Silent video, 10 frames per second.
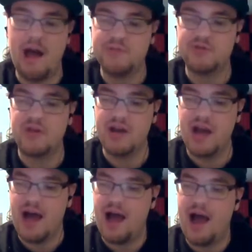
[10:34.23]
I'm sorry,
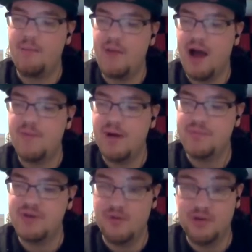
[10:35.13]
I might
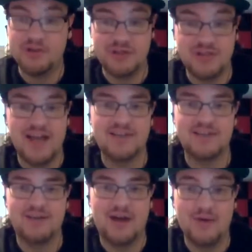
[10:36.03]
be once again
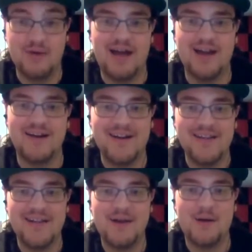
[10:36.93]
the outlier,
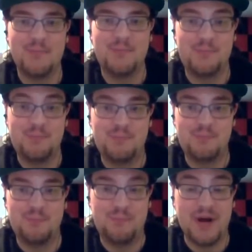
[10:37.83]

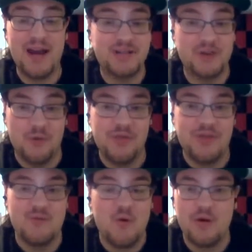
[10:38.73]
but I don't
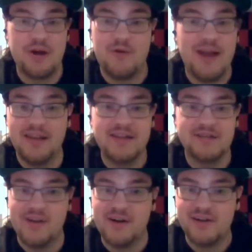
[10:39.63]
think Morgan Riley is
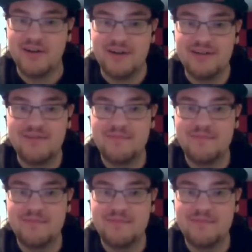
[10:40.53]
very good.